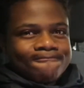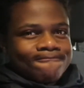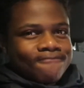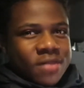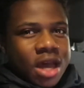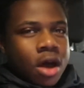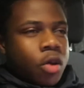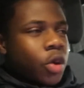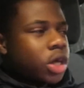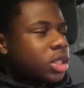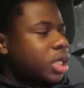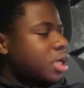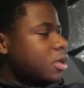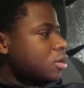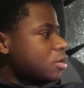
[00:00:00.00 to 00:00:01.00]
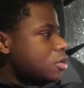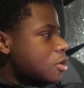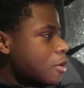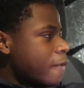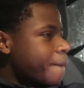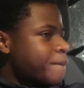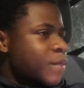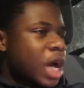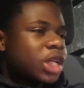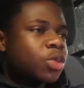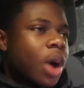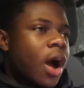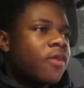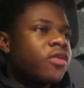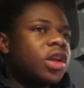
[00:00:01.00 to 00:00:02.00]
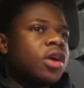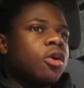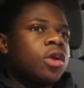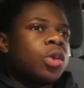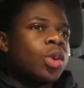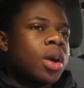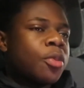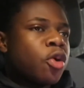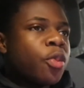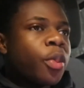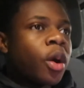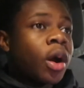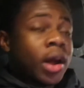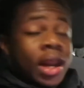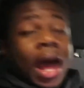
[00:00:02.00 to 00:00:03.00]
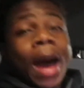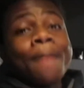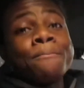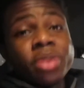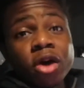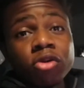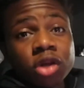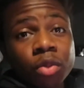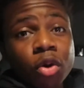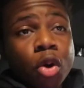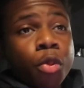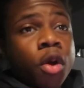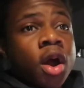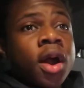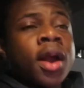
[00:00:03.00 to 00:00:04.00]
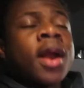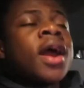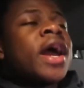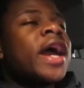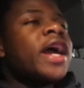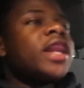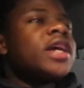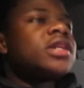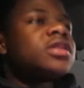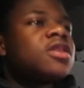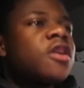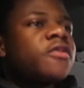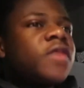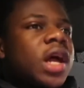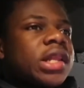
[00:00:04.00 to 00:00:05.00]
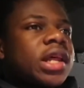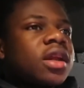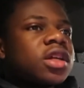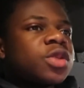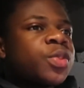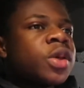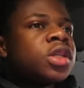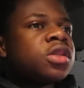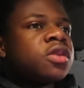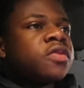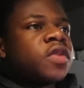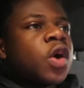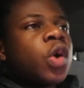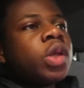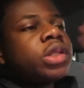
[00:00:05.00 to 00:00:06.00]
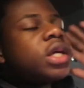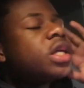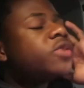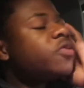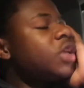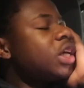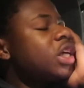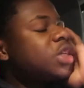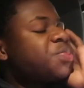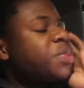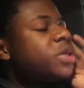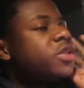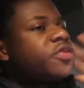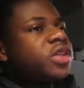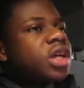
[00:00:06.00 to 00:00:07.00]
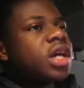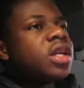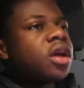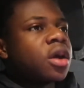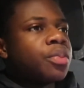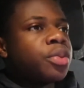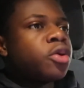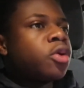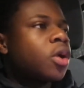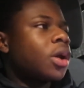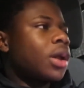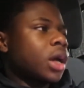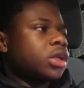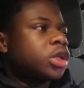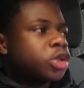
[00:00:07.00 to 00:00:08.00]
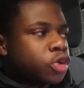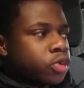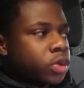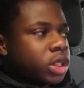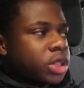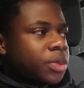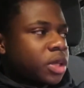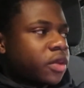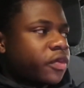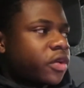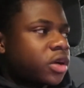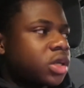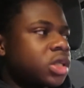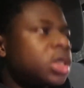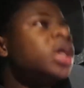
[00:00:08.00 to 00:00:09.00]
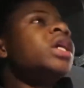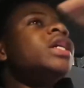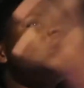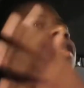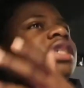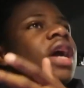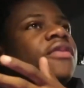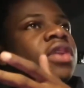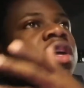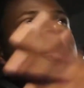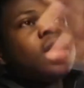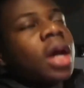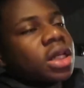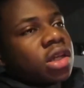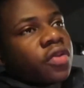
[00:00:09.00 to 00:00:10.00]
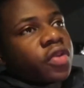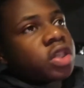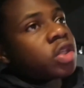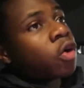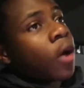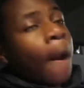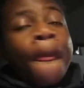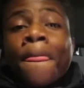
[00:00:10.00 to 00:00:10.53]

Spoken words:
And I don't want that. So that's why I really only want a Mopar. And I build a Mopar, and they stuff not that expensive. The only thing that's really expensive is getting the computer unlocked to tune these motherfuckers. Chevy, that's a different story.